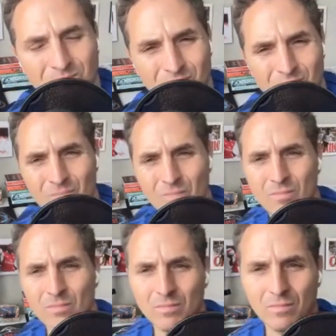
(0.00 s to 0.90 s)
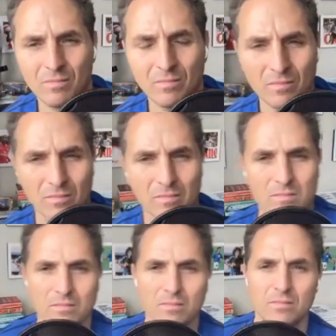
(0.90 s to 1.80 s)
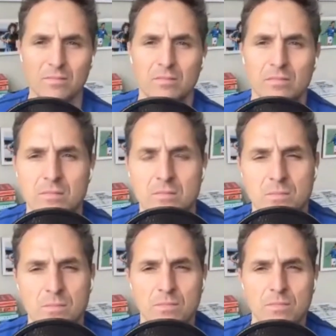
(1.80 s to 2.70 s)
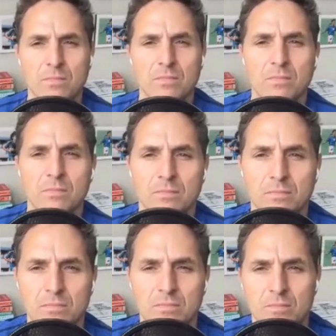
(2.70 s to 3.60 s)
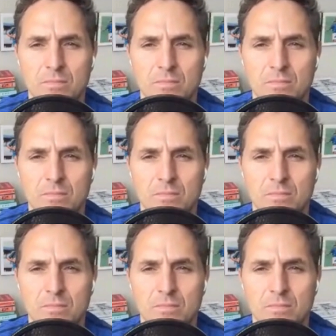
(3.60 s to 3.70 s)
No words are spoken by the person on screen.